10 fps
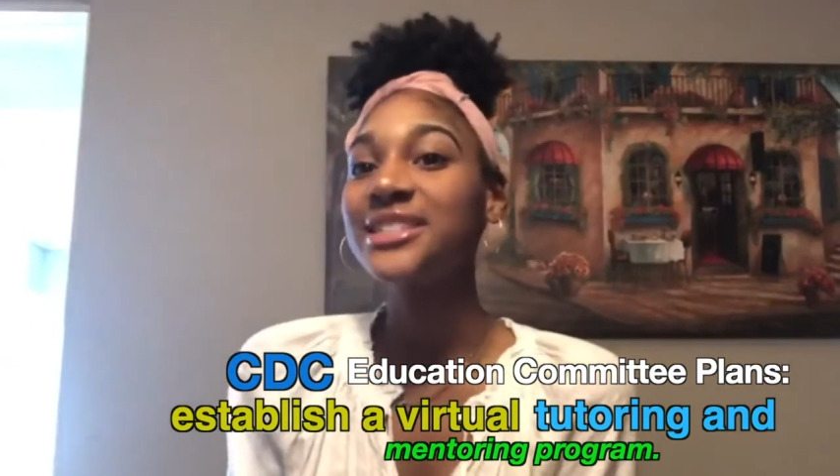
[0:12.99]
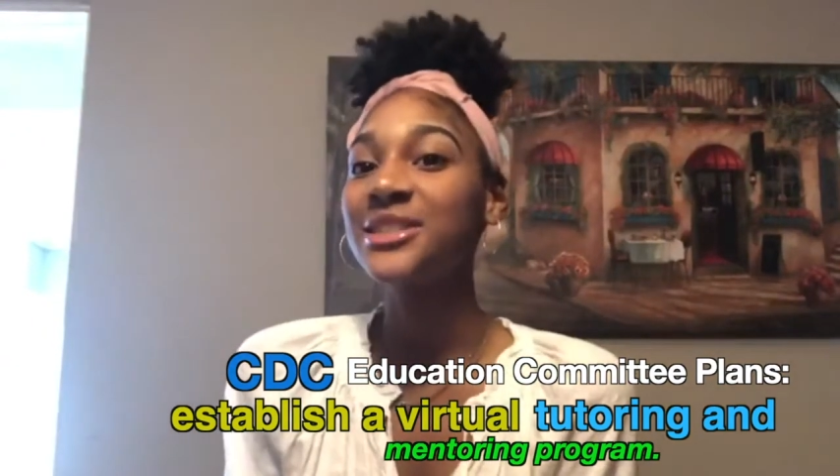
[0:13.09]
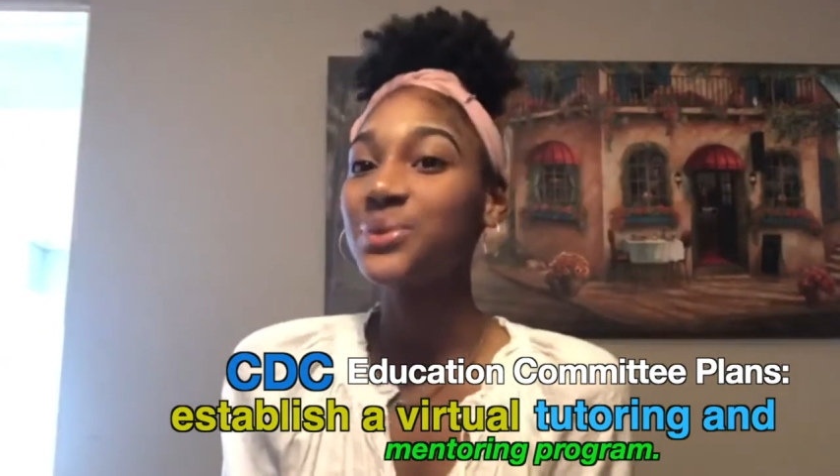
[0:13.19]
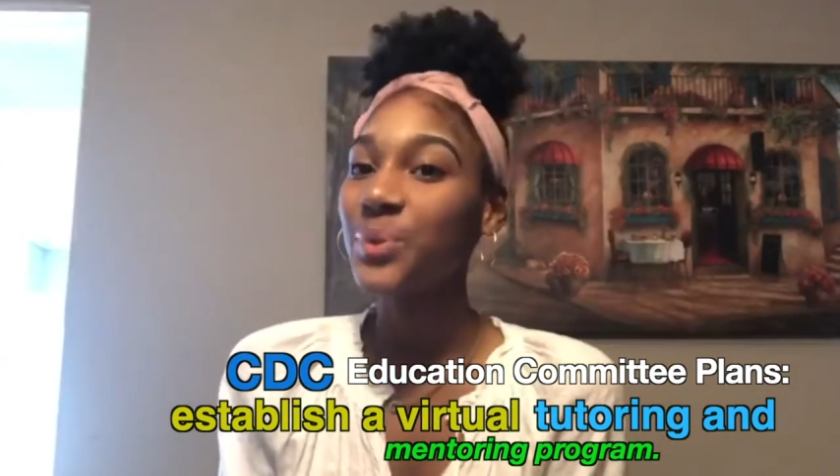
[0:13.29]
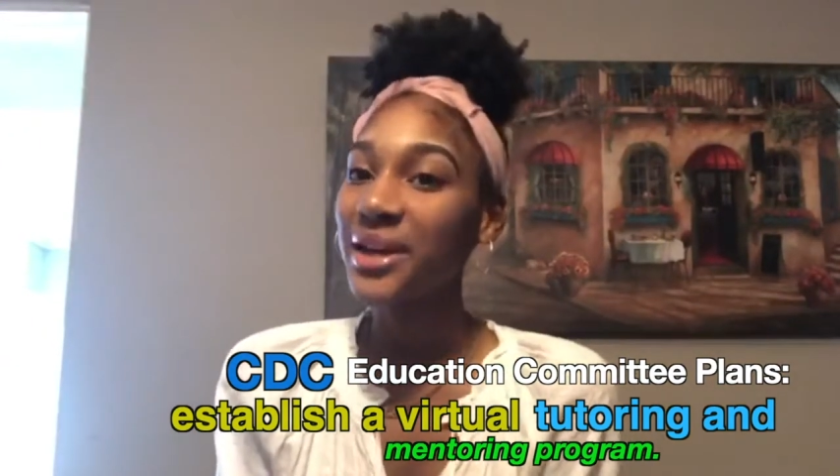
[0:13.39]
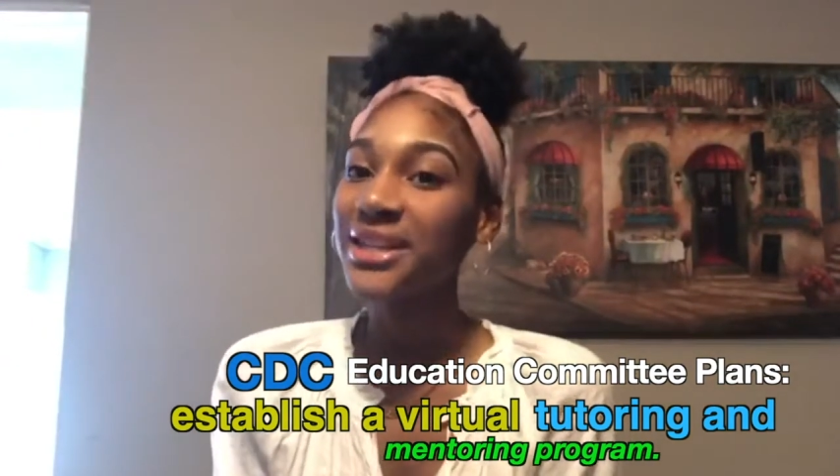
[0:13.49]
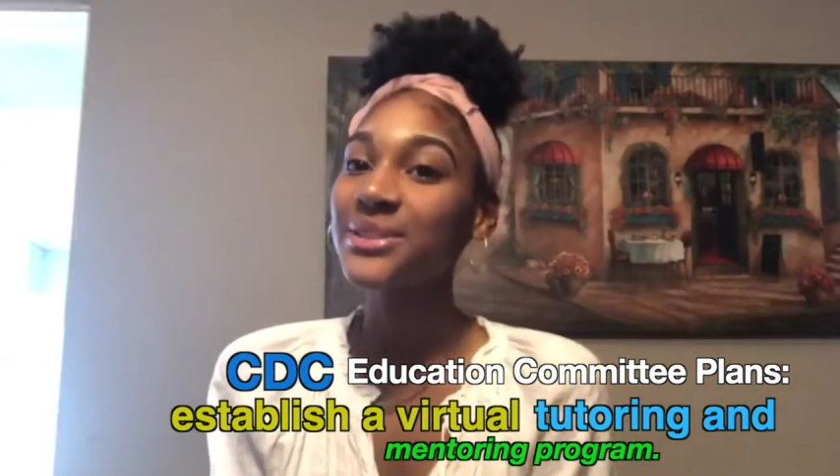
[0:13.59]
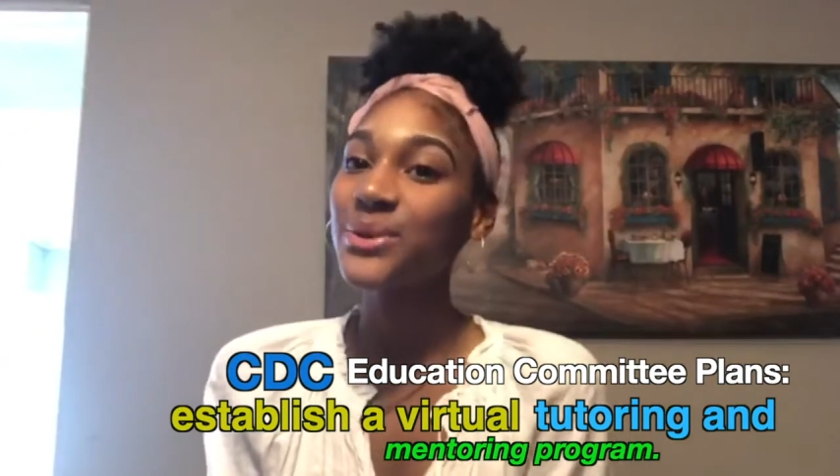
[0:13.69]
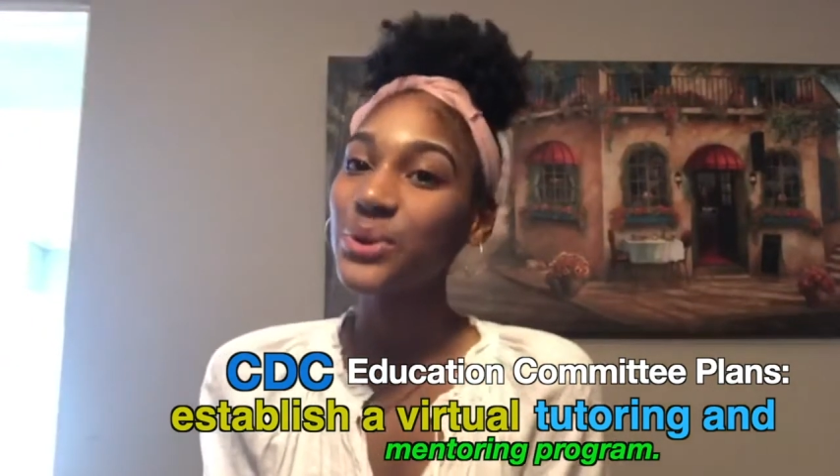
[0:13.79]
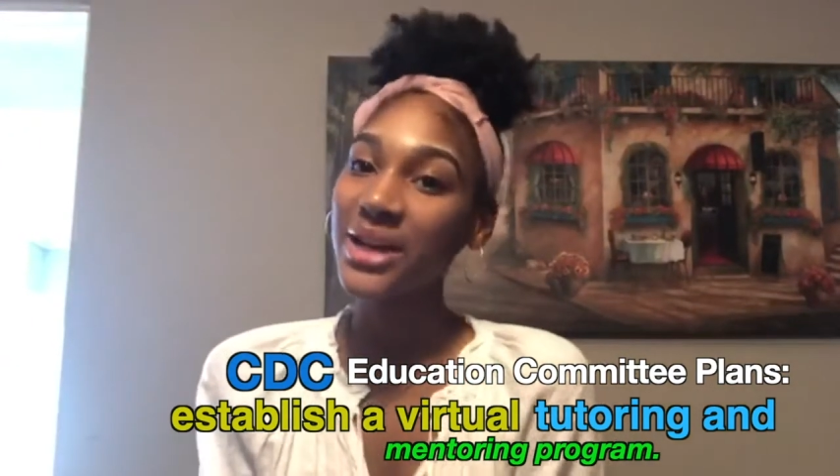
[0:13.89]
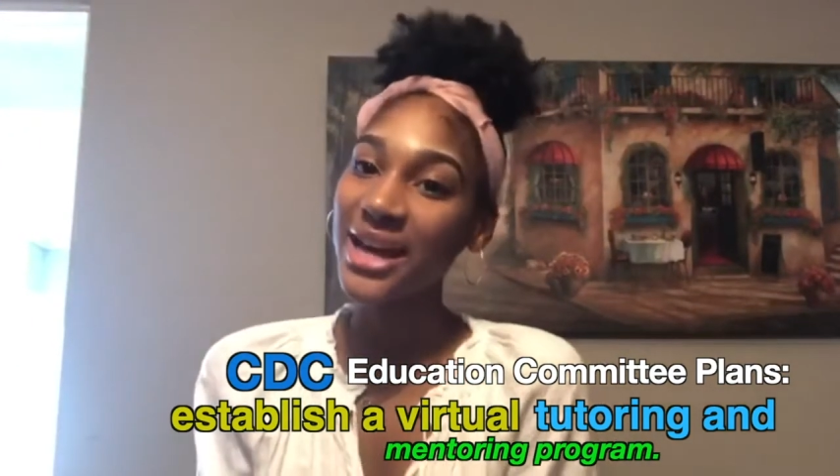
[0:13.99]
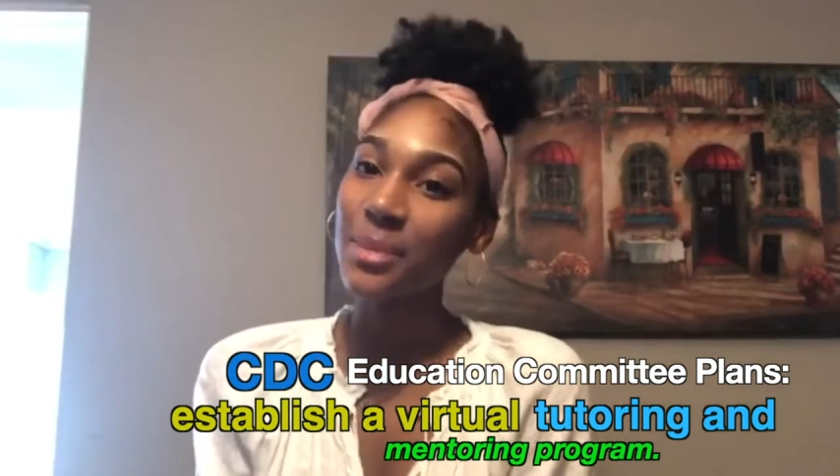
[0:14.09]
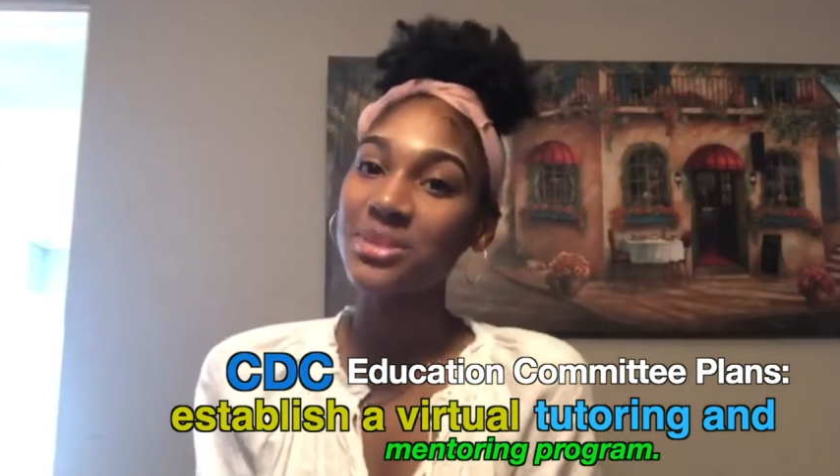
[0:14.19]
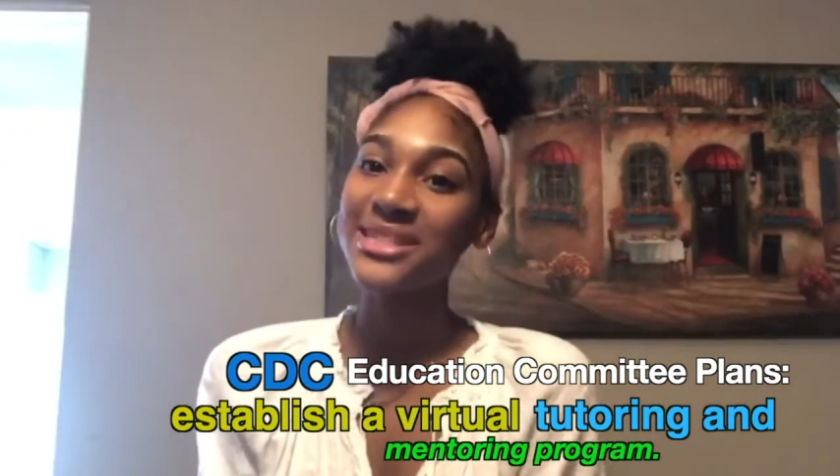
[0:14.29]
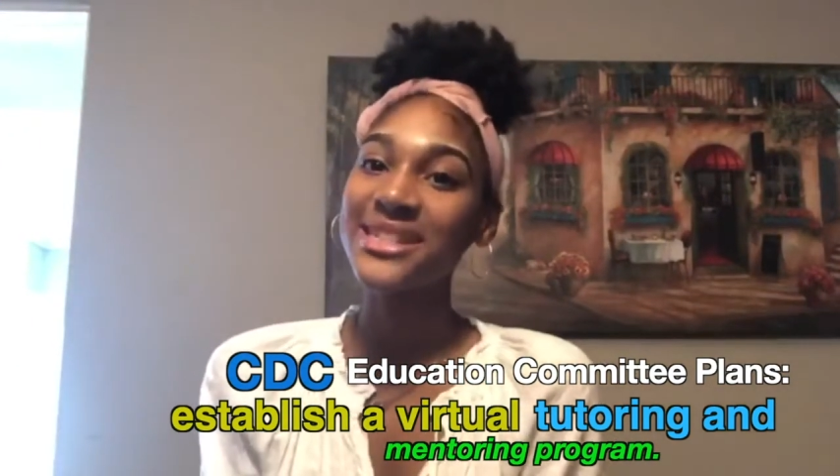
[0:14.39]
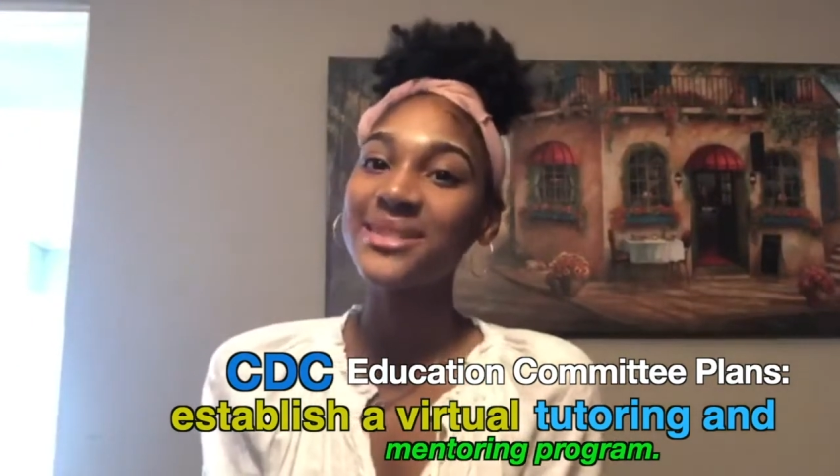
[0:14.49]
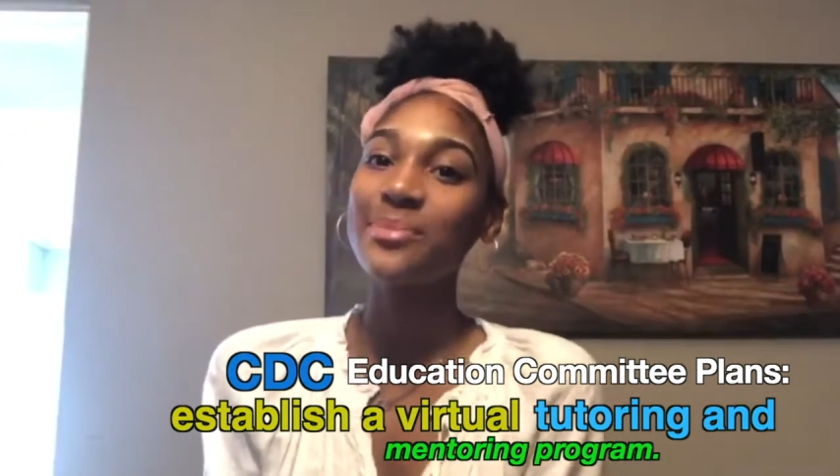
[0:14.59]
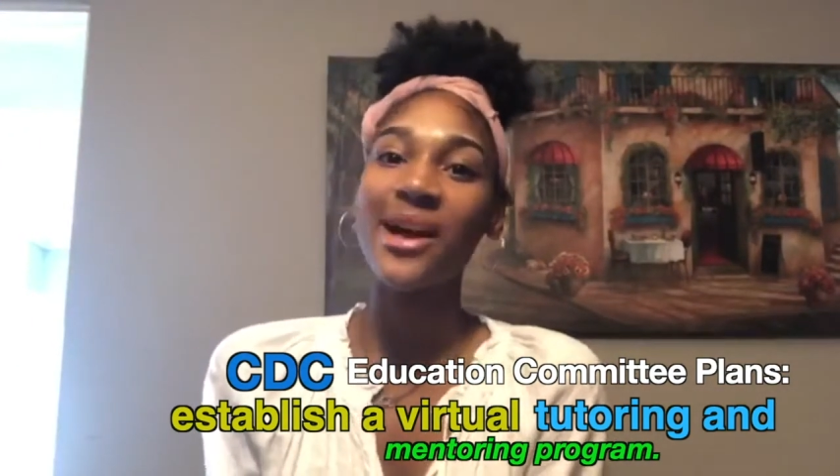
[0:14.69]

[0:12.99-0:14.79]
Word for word: to 20 school campuses